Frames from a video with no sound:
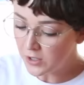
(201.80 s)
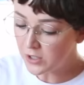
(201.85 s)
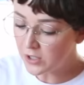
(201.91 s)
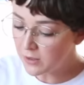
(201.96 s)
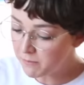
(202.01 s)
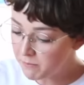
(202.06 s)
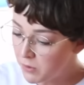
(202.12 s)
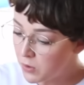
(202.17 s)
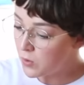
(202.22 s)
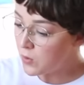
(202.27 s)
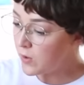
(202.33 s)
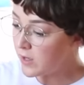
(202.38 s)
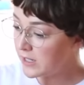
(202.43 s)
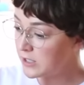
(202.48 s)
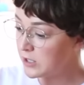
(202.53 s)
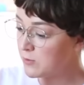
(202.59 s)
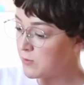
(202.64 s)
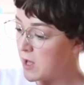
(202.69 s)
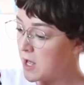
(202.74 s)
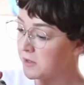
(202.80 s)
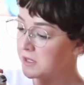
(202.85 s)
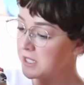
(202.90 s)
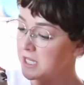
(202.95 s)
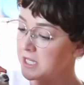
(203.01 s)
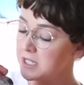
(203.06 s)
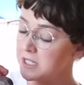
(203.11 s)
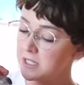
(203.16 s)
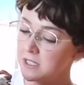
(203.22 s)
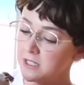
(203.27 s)
Good boy, do you want
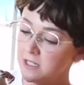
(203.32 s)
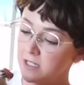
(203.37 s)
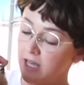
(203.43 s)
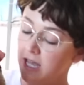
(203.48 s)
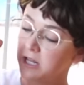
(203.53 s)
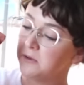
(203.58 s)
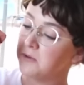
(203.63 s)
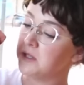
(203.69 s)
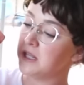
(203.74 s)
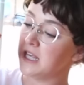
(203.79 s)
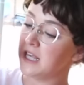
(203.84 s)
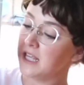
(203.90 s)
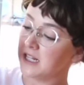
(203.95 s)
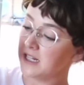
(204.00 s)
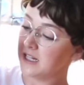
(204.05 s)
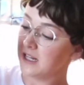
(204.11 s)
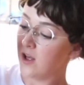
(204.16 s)
this? Can you sit?